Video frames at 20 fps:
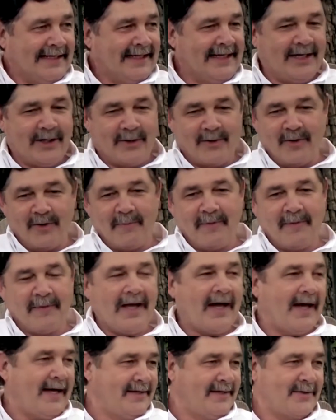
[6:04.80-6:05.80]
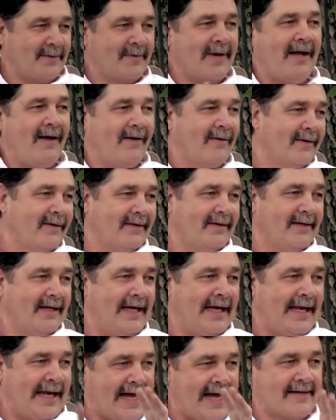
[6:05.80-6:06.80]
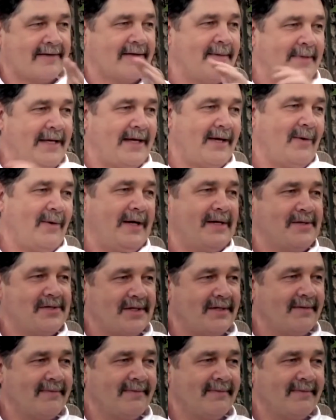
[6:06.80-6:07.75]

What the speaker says: Get a group of guys around and ask them that question.